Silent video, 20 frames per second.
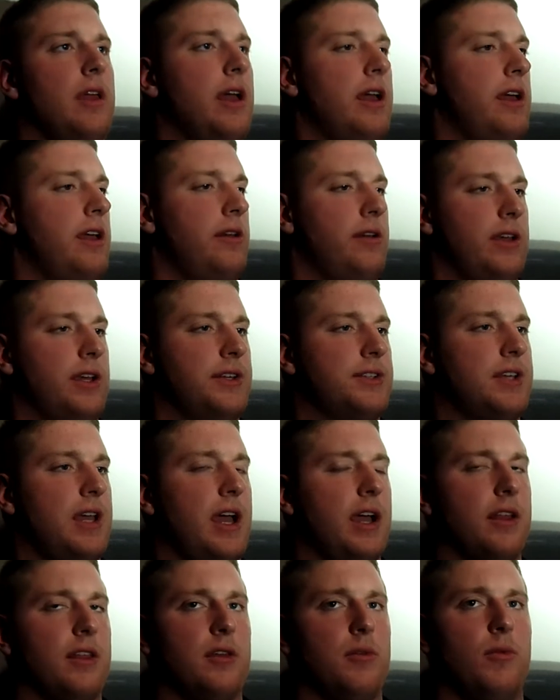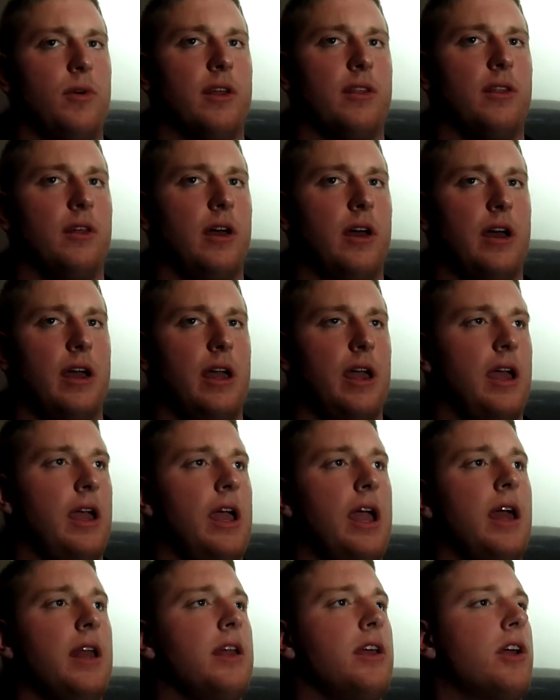yeah, exactly. With uh,
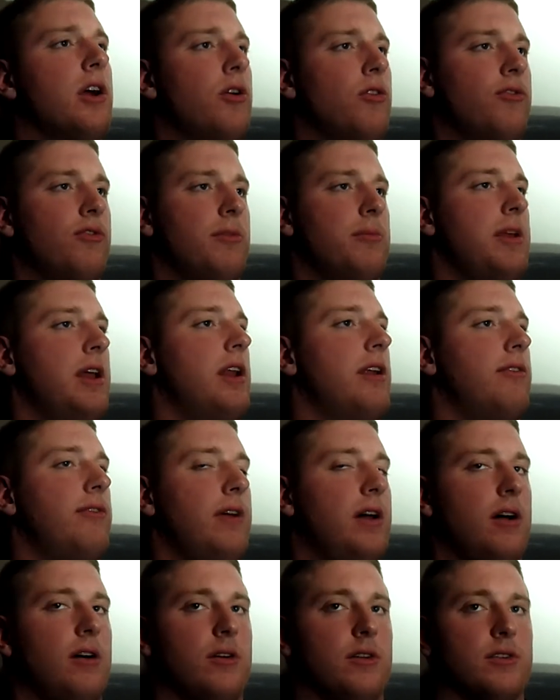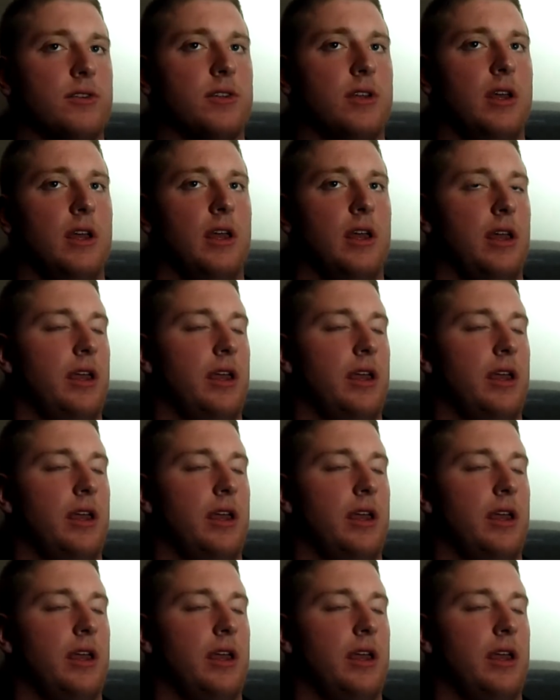any coach from the NFL is